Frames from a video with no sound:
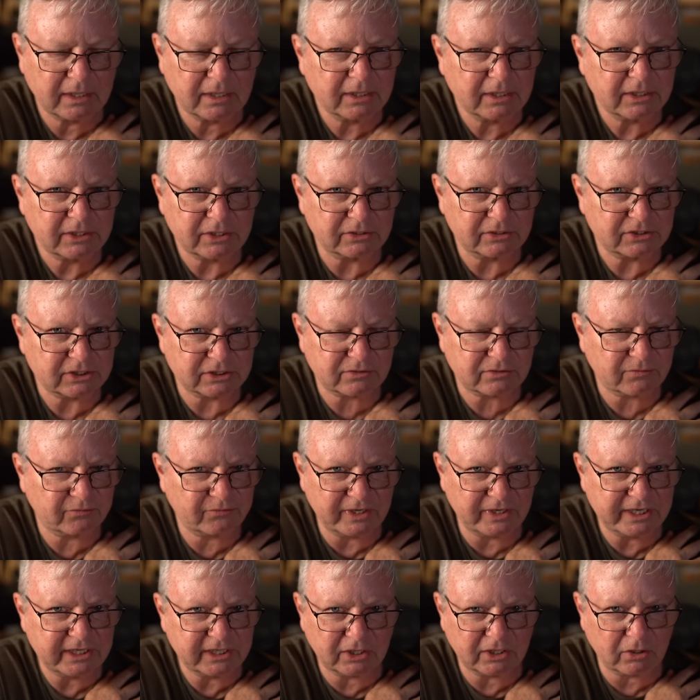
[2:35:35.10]
You're just
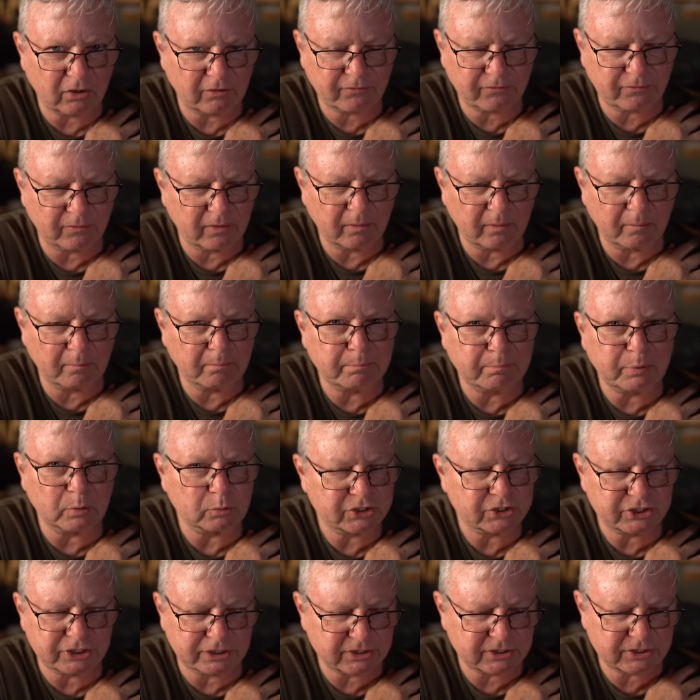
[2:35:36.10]
feeding off
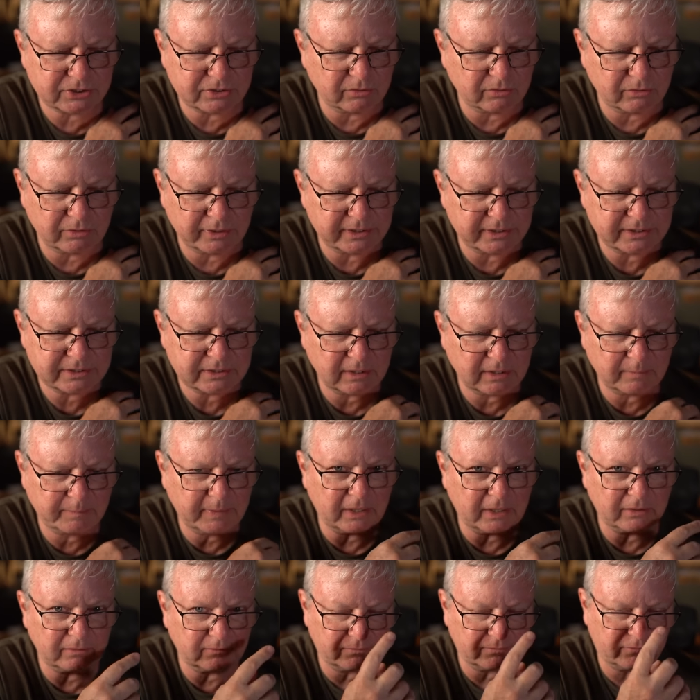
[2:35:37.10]
bullshit stories
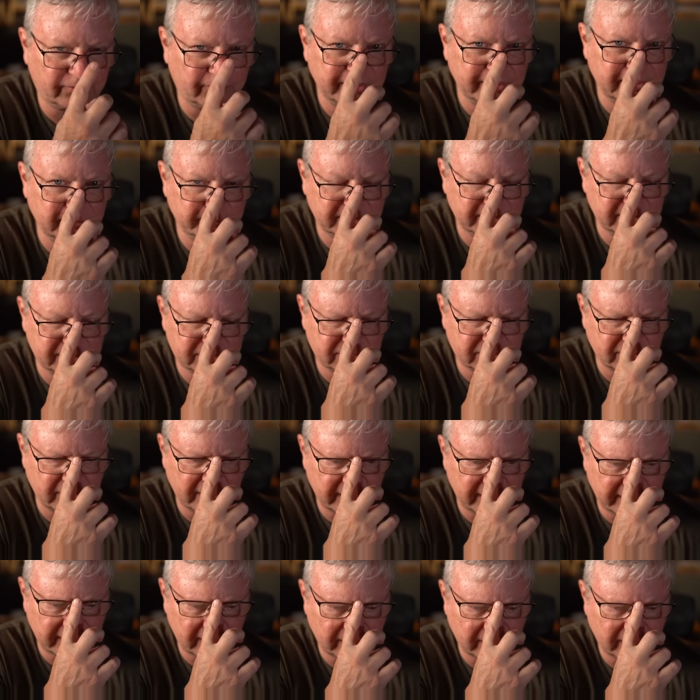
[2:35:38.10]
about freedom in
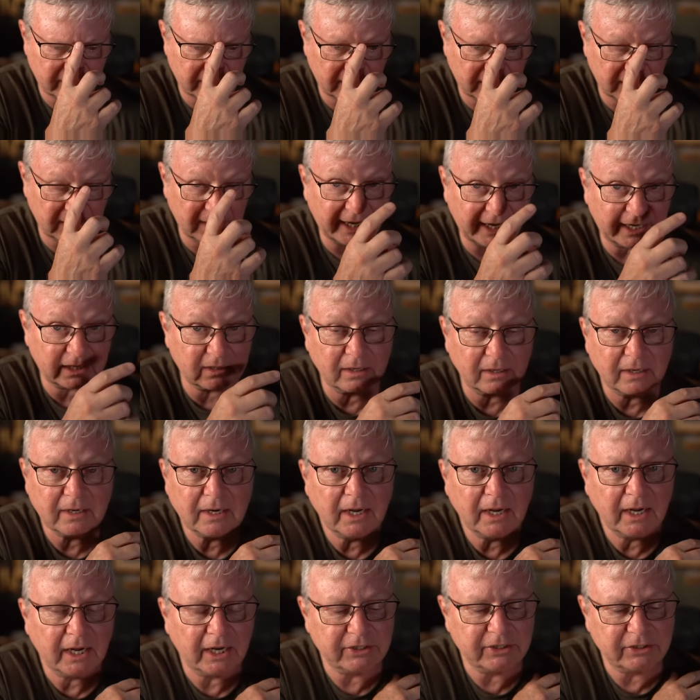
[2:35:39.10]
Australia and lack,
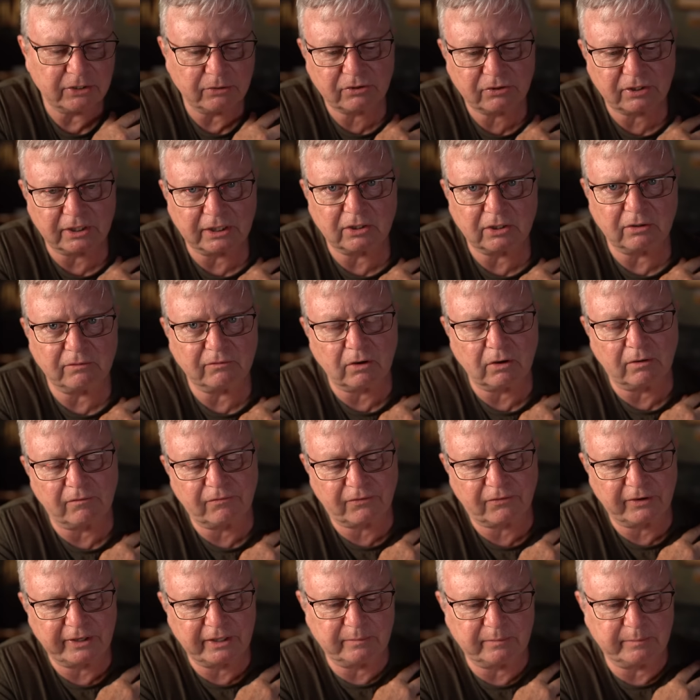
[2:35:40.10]
and you think you've got
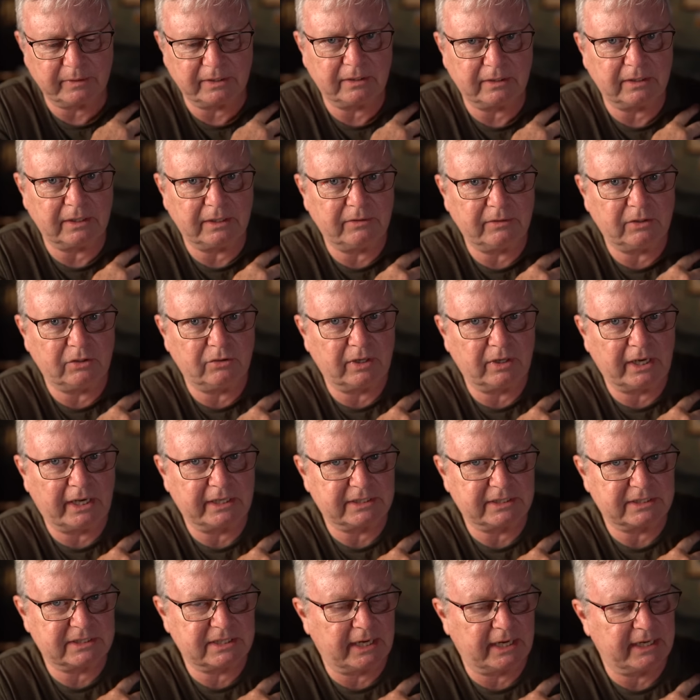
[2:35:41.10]
freedom in, in the United
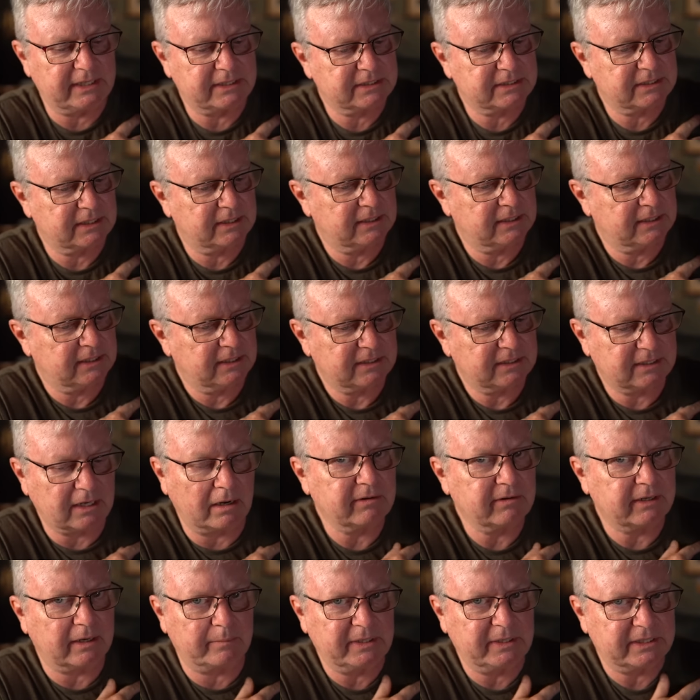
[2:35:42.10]
States.
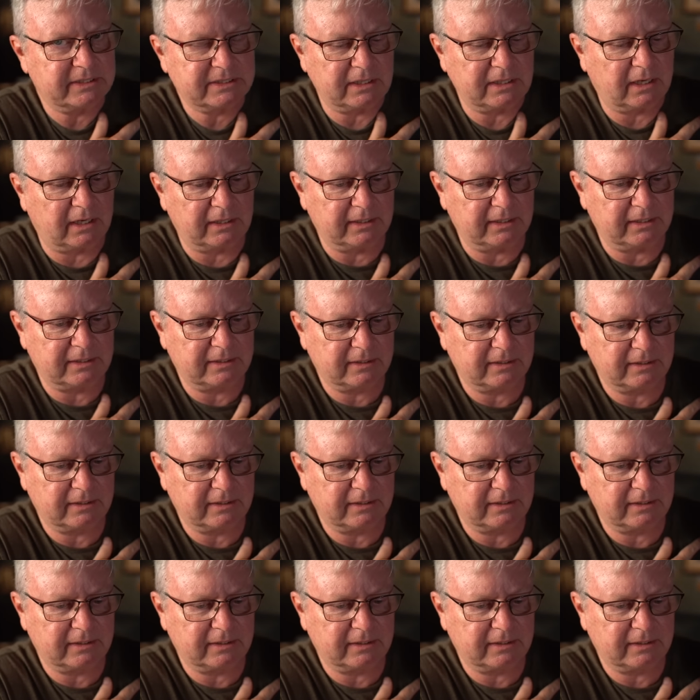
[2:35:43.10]
Don't get me started.